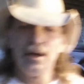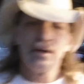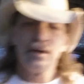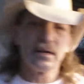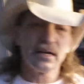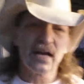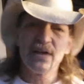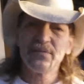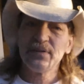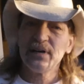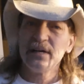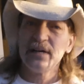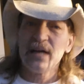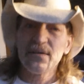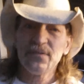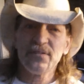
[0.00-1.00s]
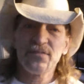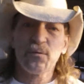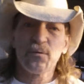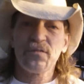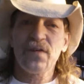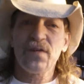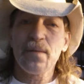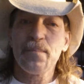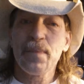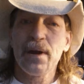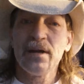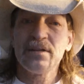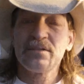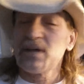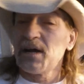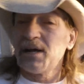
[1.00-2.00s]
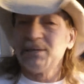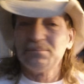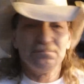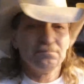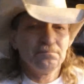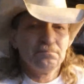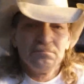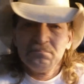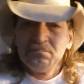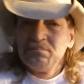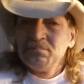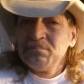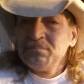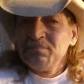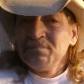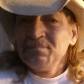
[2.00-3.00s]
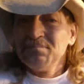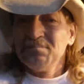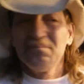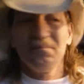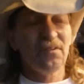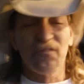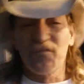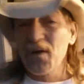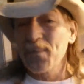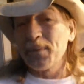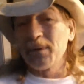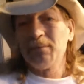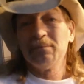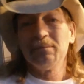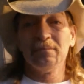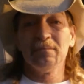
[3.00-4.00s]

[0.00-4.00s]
So every 4 or 5 minutes, flip it.